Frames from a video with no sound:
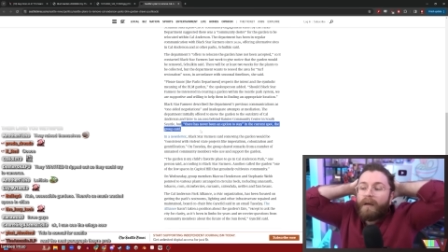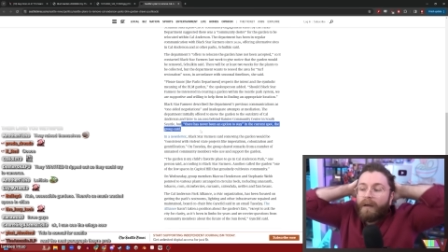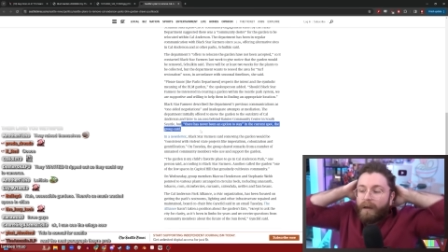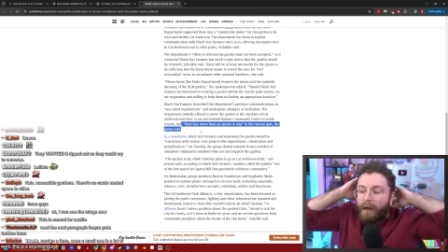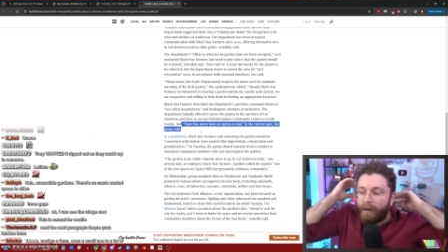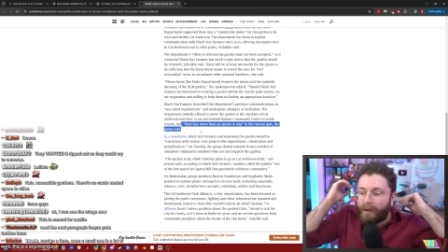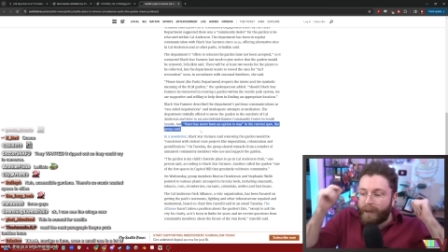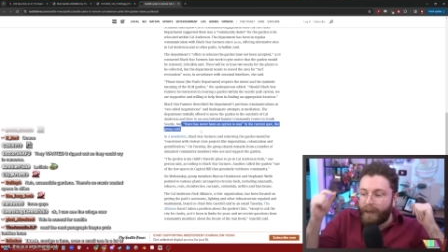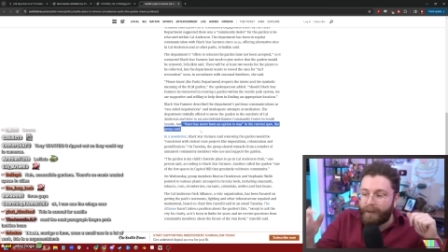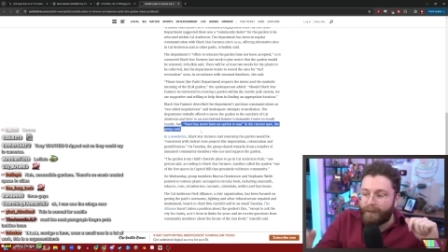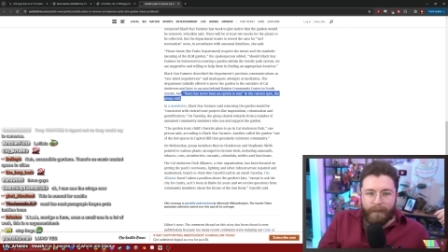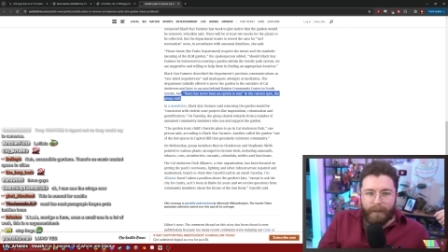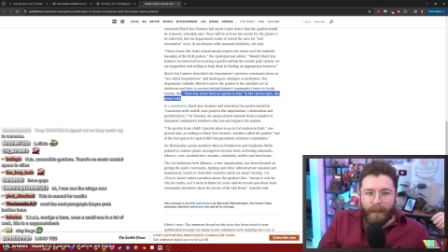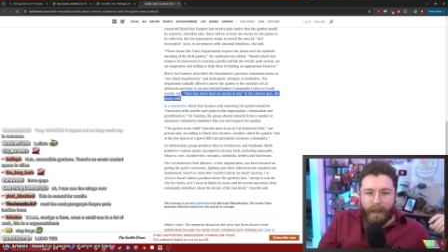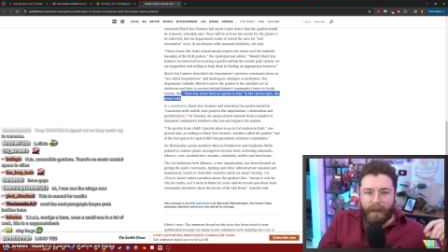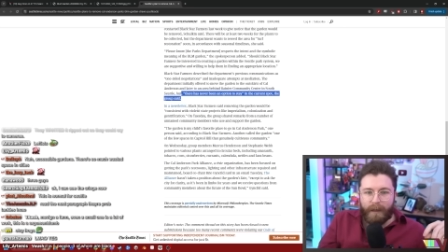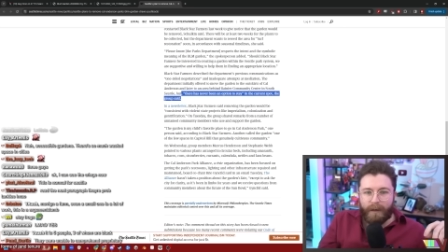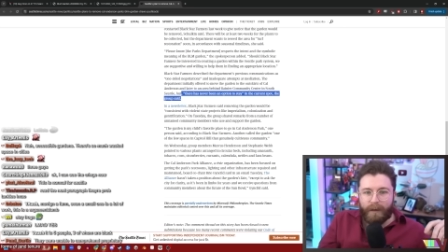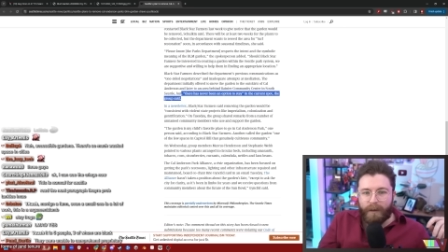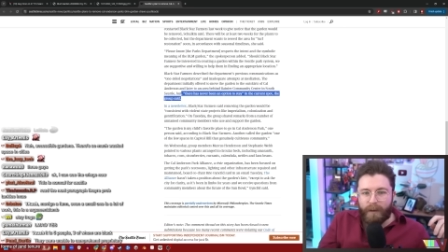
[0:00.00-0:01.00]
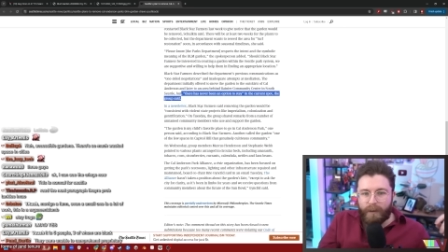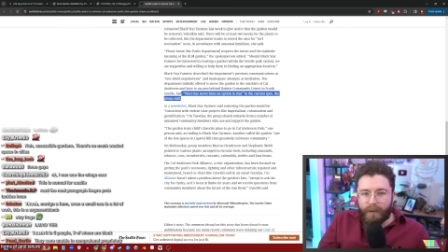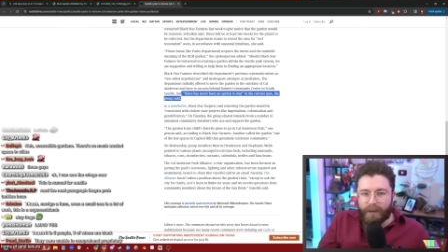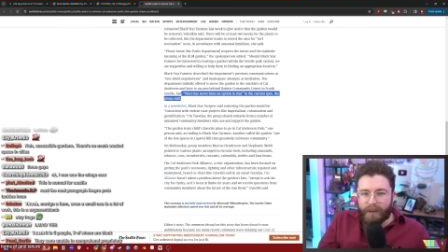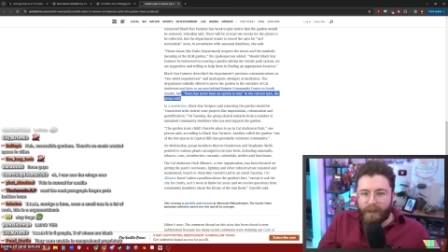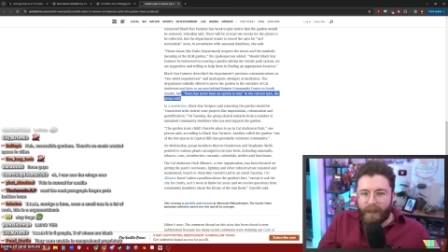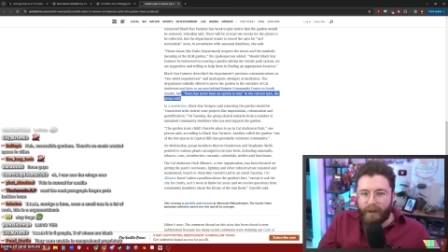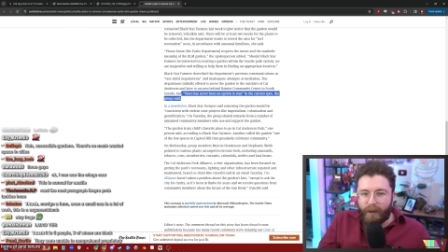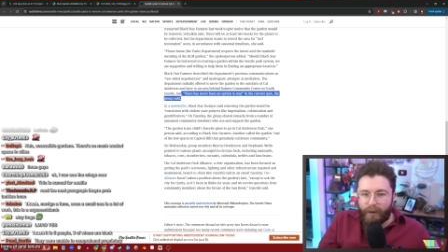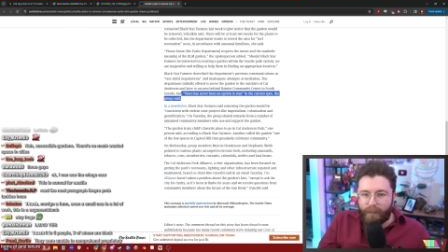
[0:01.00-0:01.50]
Okay, in a
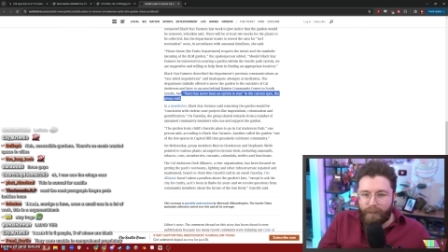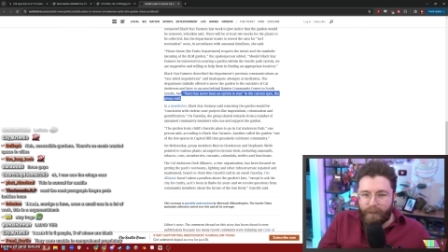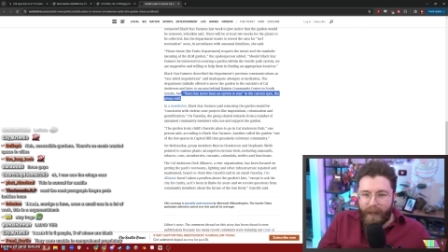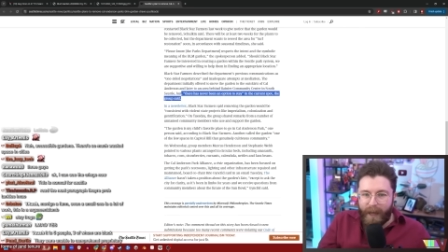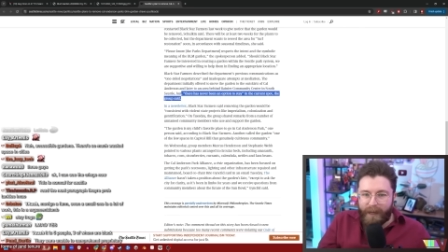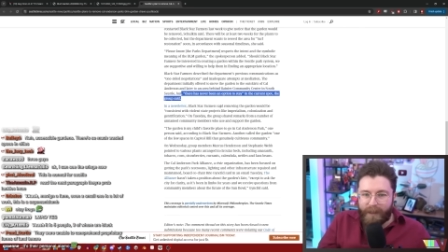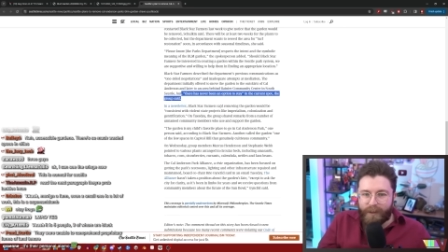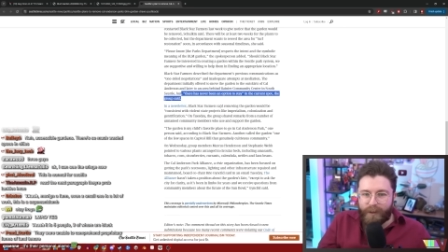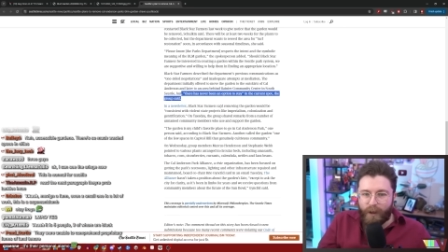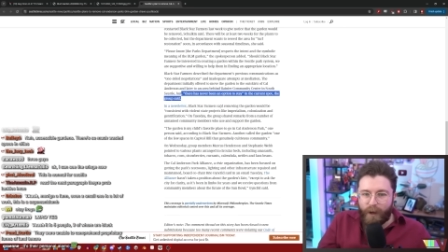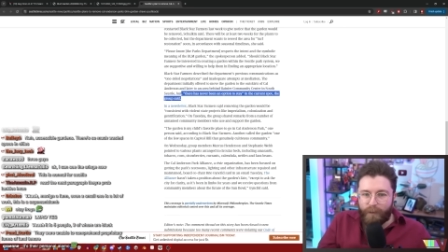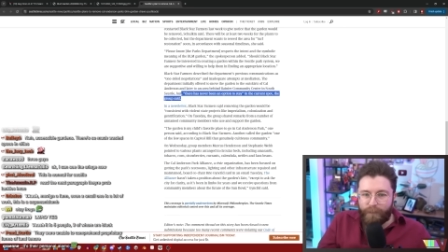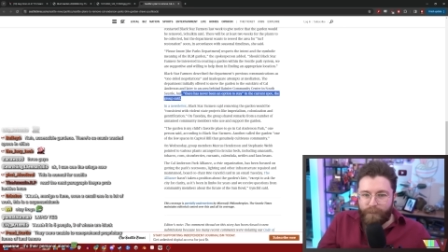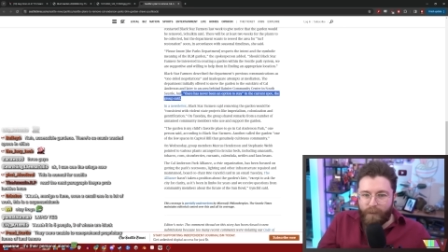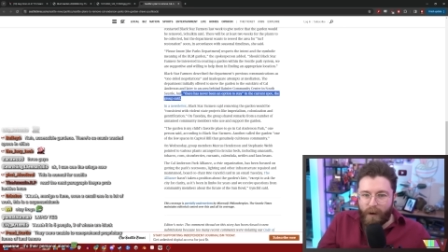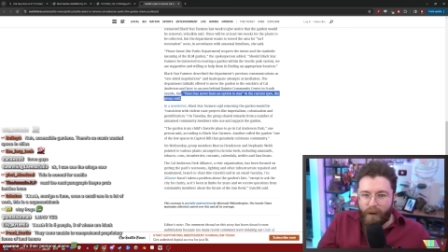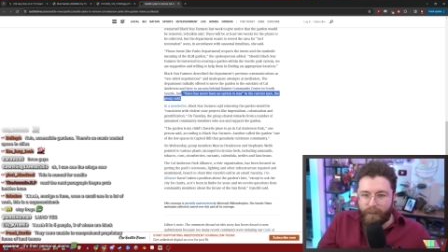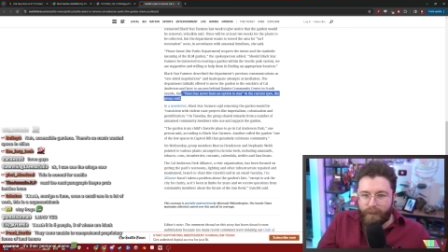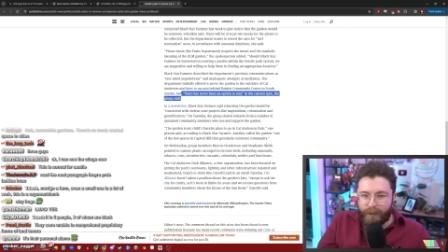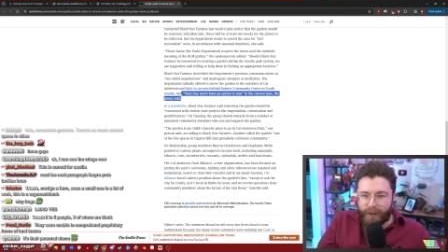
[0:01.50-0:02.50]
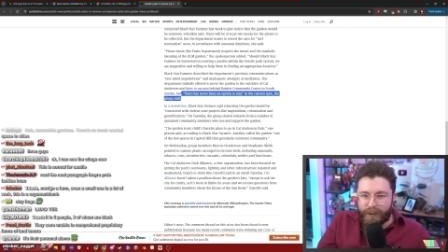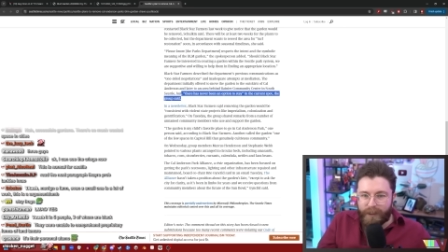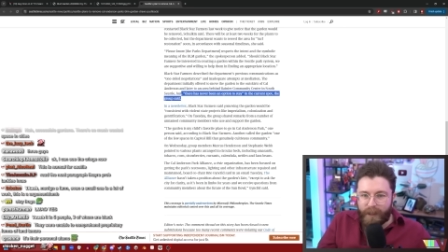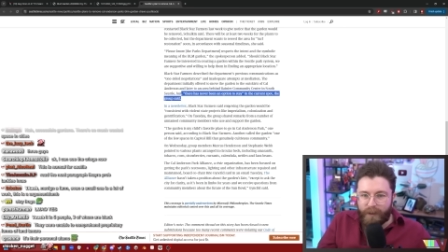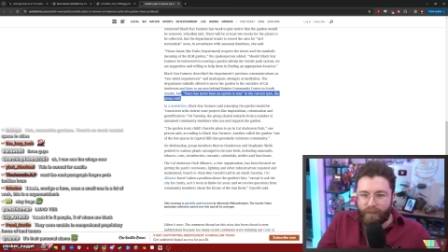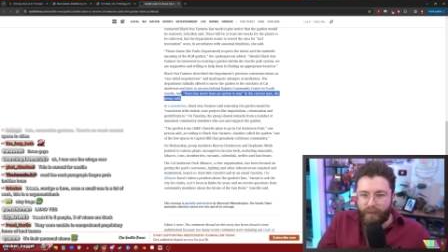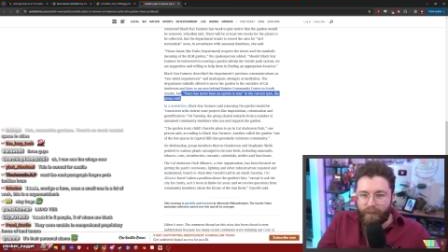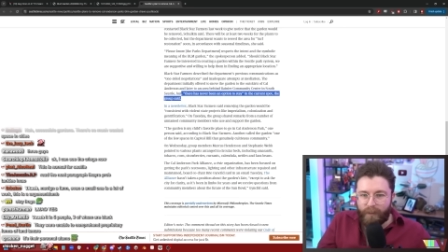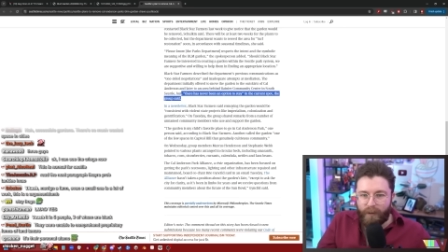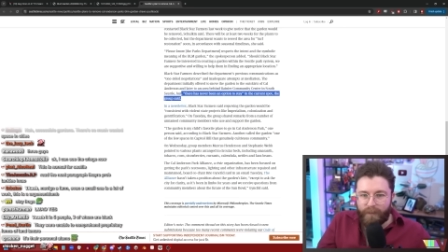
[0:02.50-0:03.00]
newsletter, Black Star Farmers
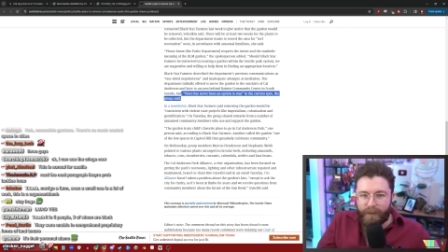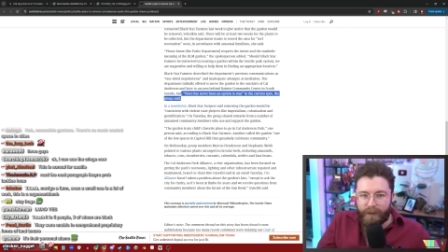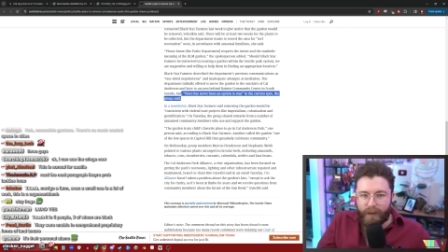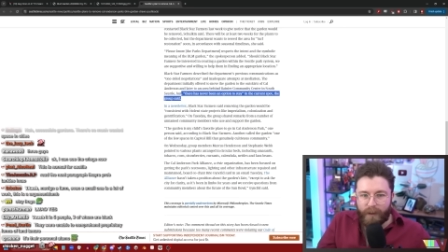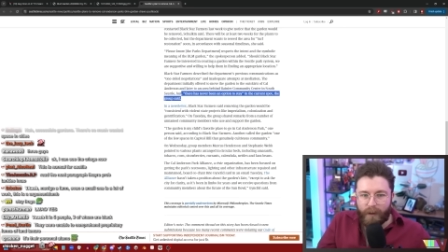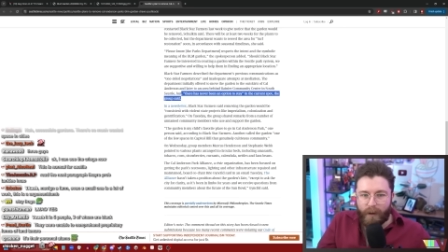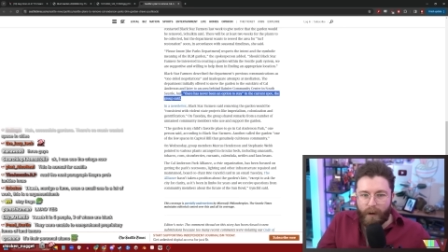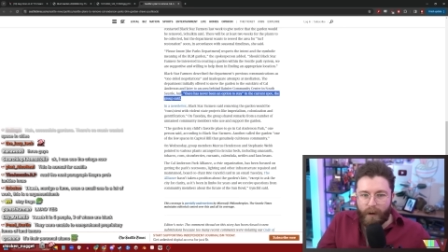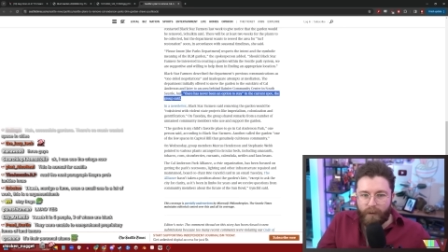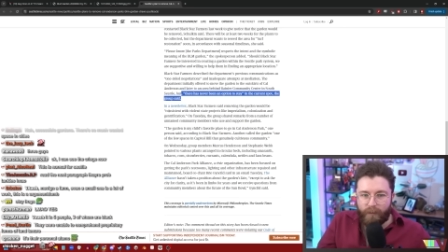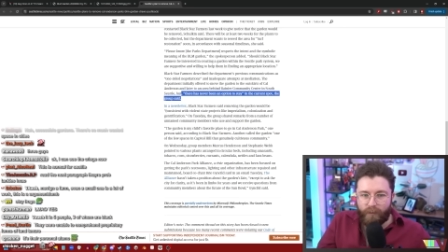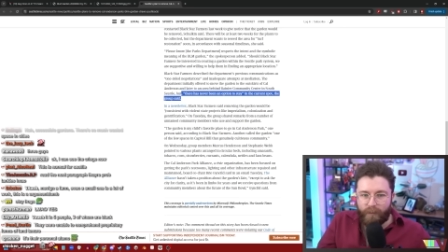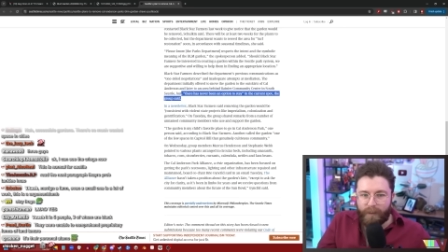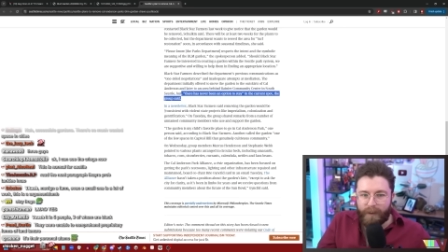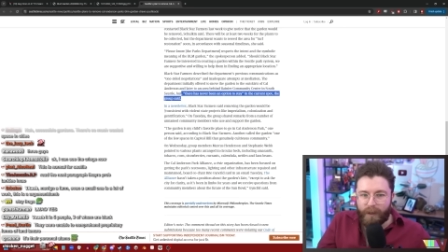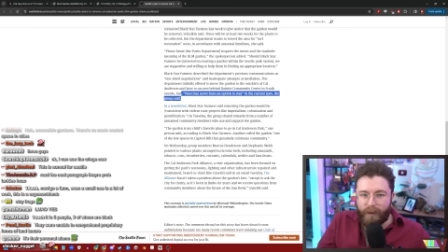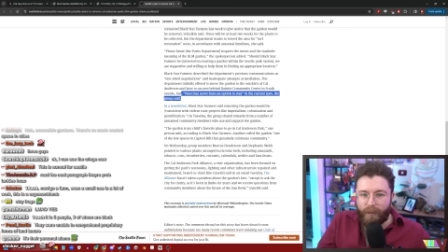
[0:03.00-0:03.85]
said removing the garden would be,